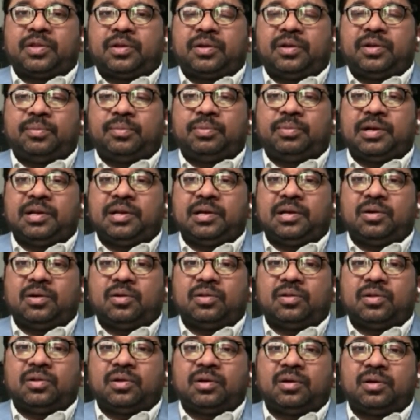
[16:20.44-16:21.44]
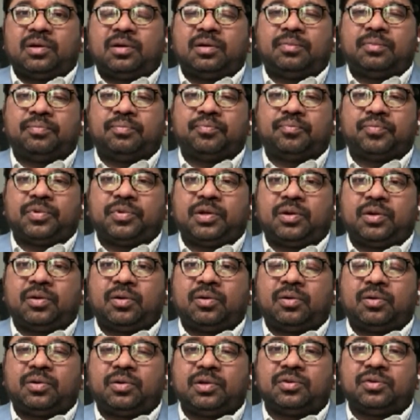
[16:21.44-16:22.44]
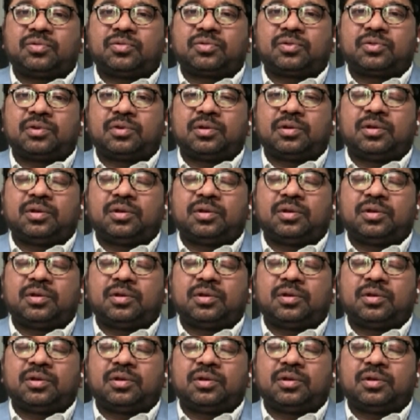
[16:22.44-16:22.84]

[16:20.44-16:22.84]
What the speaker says: depending on the risk,